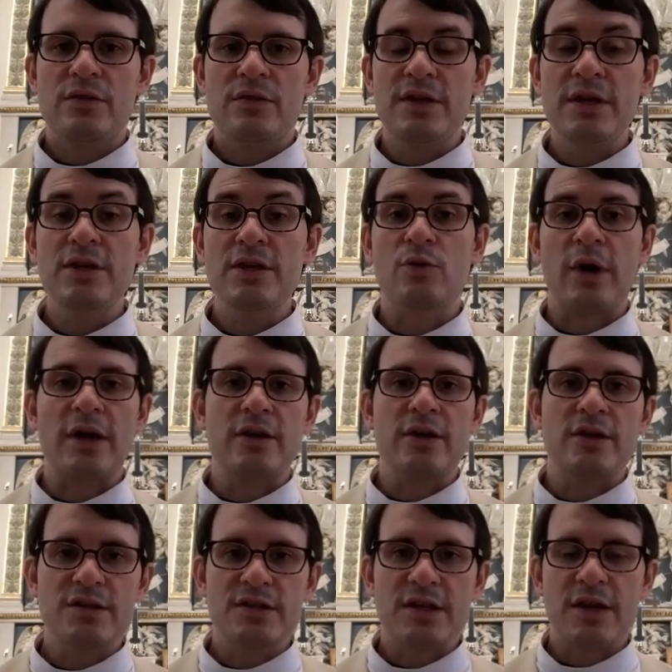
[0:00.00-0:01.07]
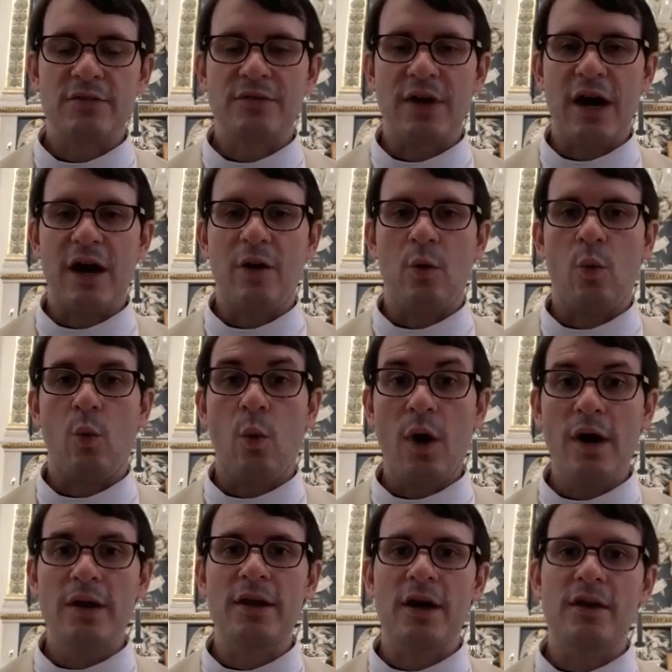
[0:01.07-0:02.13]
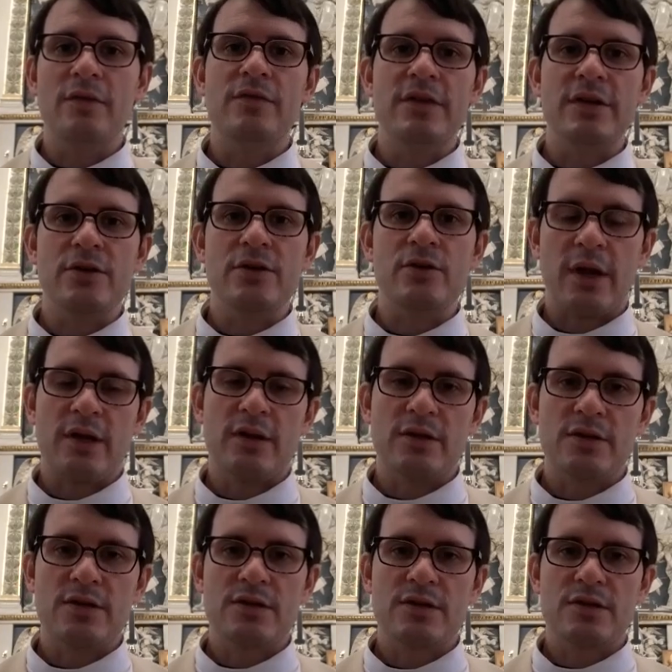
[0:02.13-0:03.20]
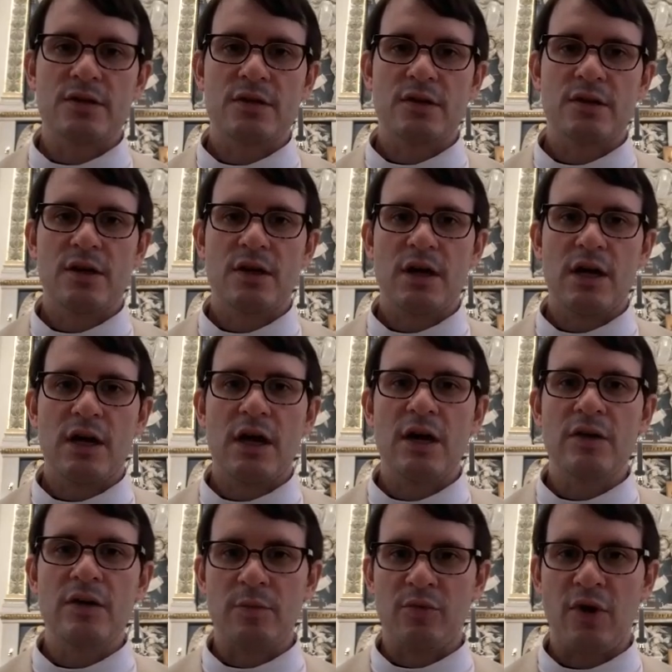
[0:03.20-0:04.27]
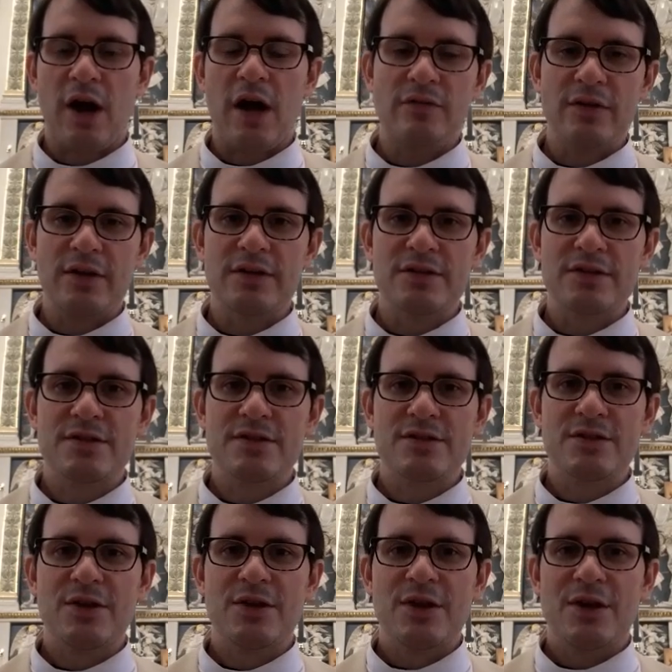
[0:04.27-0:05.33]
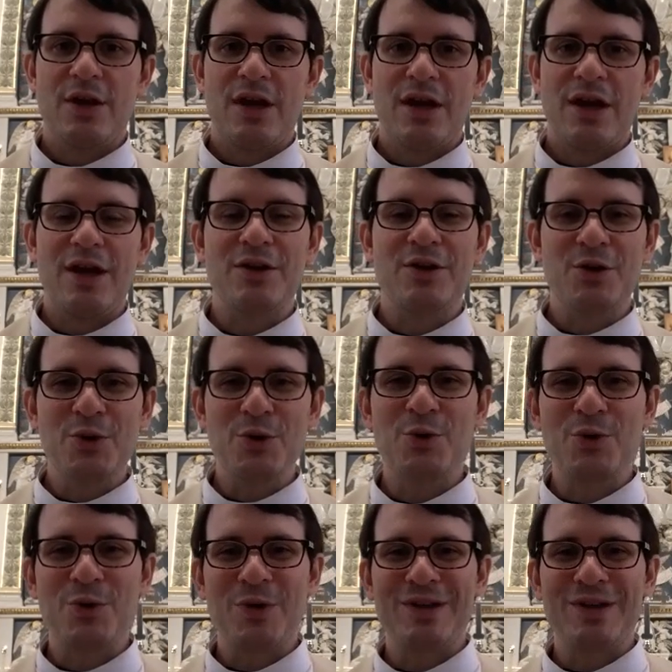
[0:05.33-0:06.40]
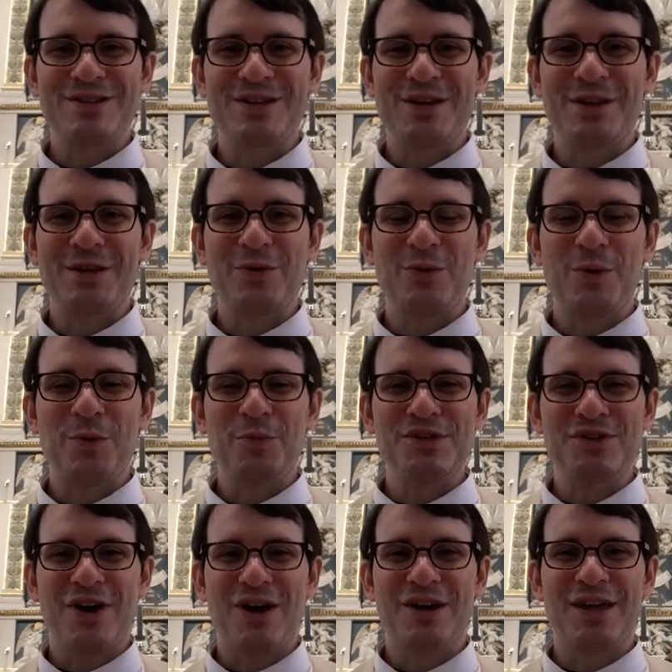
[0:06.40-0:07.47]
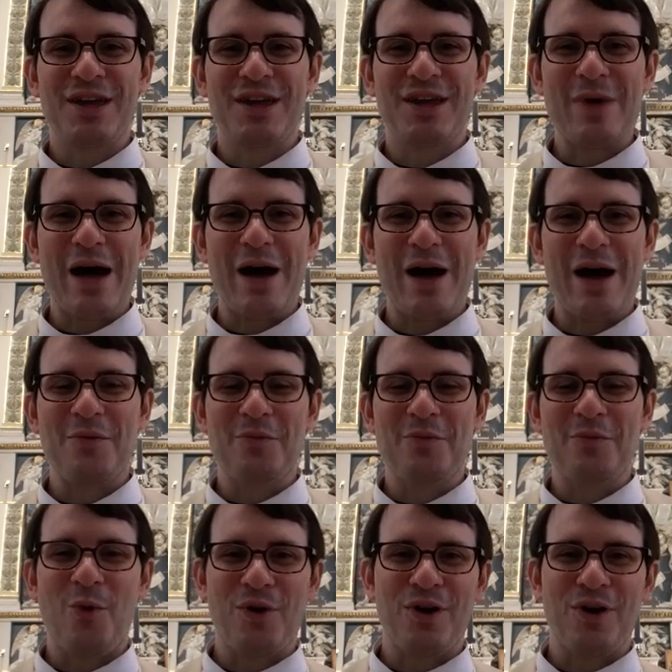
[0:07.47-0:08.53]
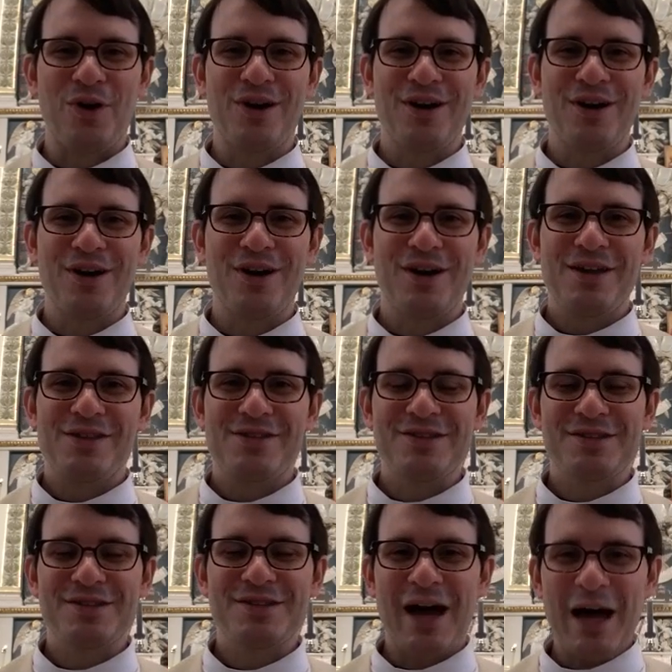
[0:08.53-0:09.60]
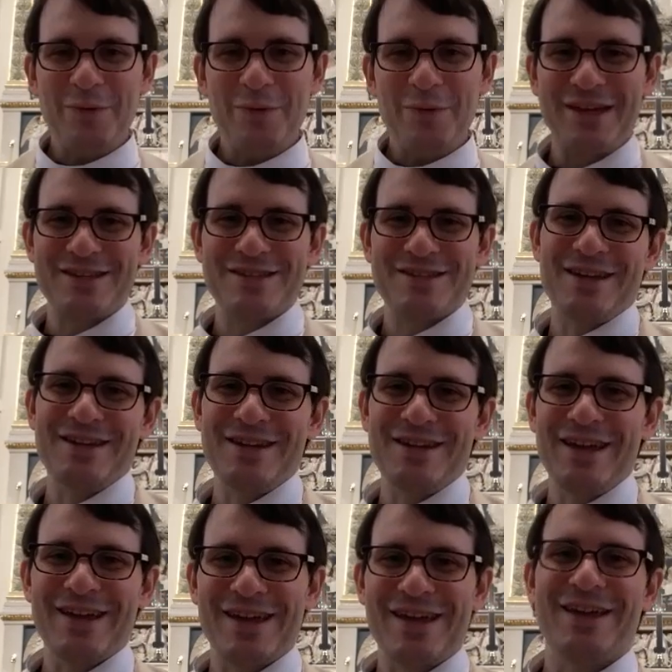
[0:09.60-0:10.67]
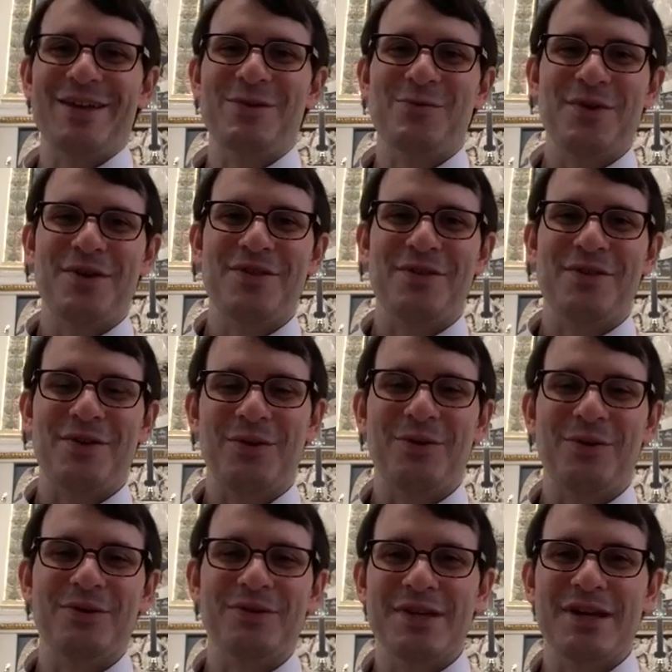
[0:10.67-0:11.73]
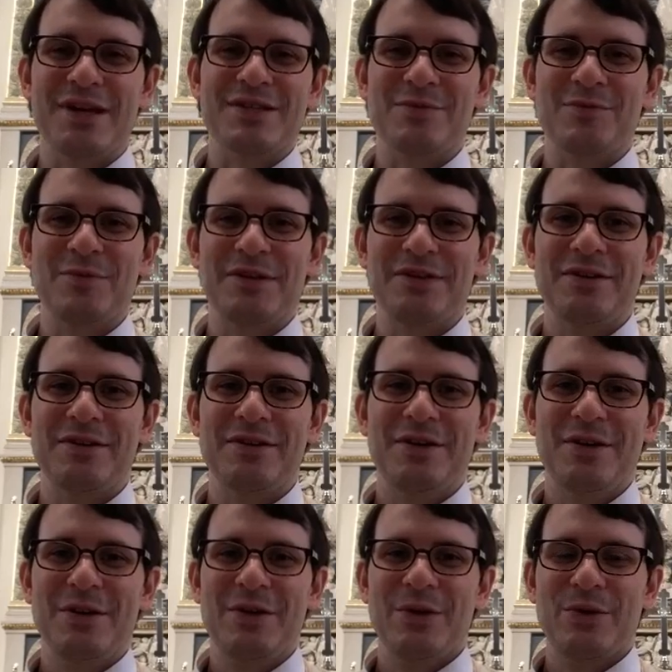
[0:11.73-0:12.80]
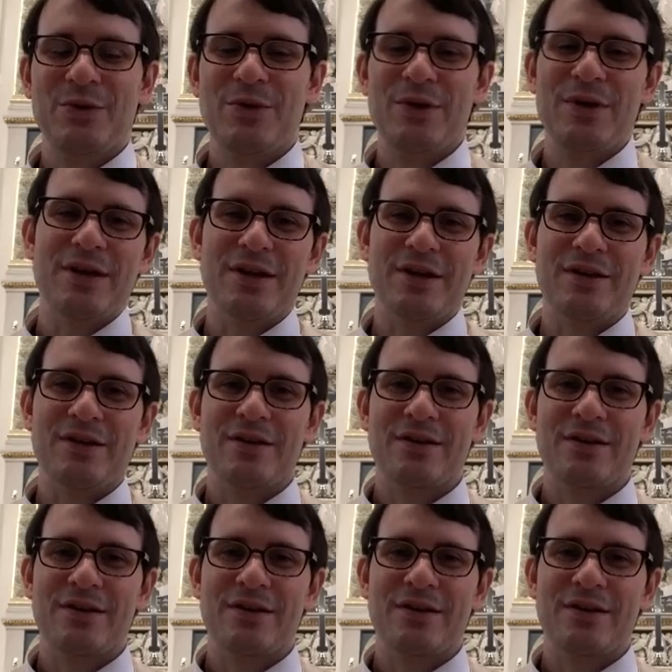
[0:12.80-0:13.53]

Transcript: the greatest, if not one of the greatest of the prophets, and who incidentally we'll be talking about more this coming Sunday again with our Old Testament reading.